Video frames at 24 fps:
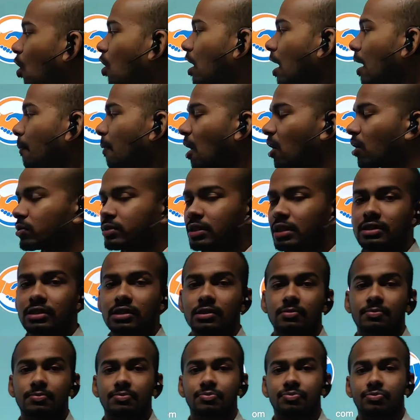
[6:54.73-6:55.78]
all about
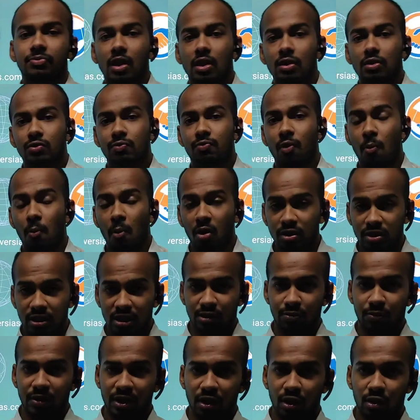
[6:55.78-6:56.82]
this. For more
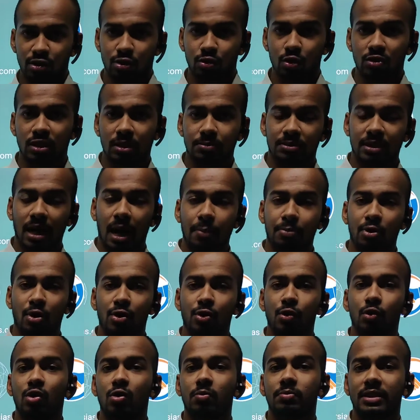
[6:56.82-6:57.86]
such videos, do subscribe to our
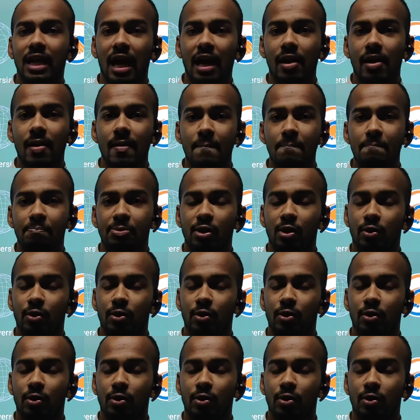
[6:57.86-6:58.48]
YouTube channel.